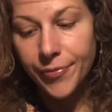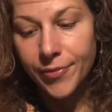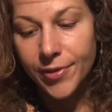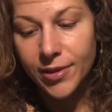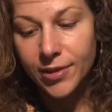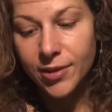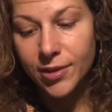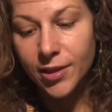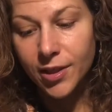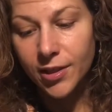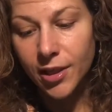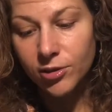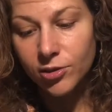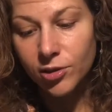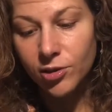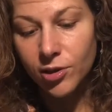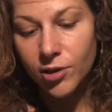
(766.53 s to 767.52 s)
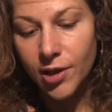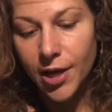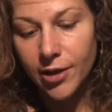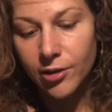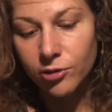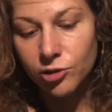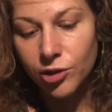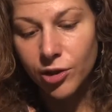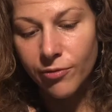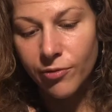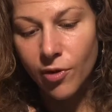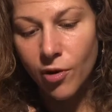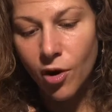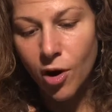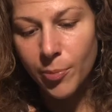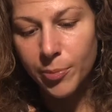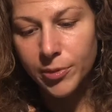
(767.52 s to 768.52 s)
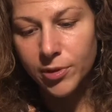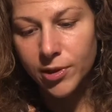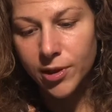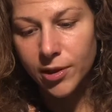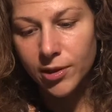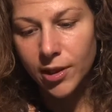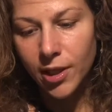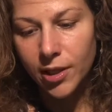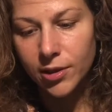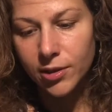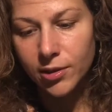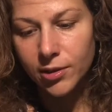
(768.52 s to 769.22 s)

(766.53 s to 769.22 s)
this is connected to the energy of the opposites and